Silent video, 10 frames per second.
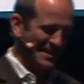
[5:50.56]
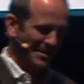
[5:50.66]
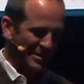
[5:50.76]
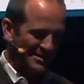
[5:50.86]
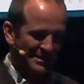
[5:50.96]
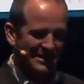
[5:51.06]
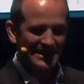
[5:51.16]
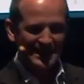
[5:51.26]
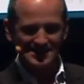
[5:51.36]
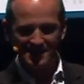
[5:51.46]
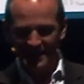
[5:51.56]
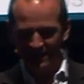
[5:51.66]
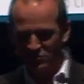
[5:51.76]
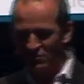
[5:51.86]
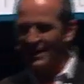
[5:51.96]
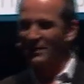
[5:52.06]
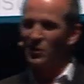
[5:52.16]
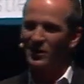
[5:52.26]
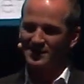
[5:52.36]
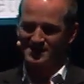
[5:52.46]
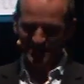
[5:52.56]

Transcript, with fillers: sale ones is that they have granite work